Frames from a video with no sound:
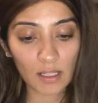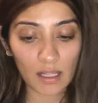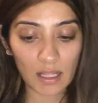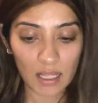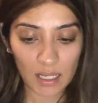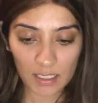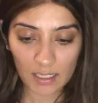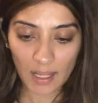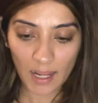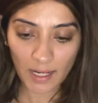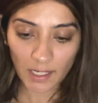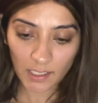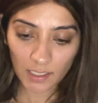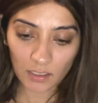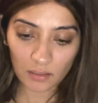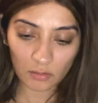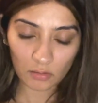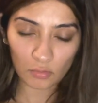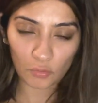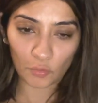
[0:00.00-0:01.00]
And I
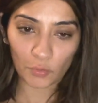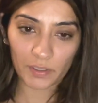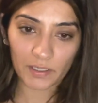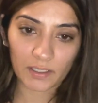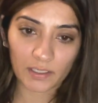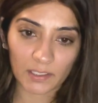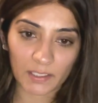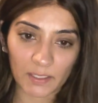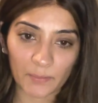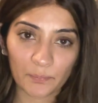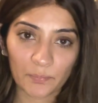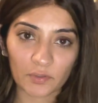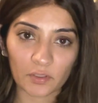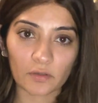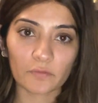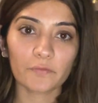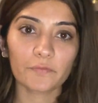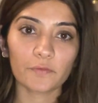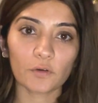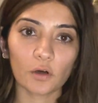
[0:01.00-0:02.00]
can go in depth
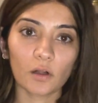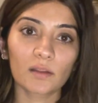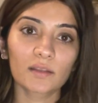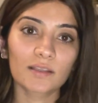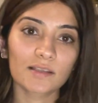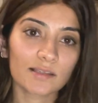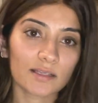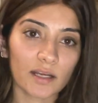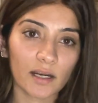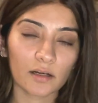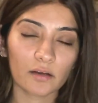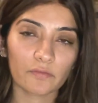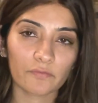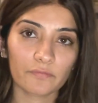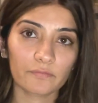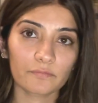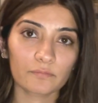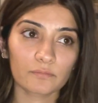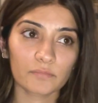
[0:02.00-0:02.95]
of all this kind of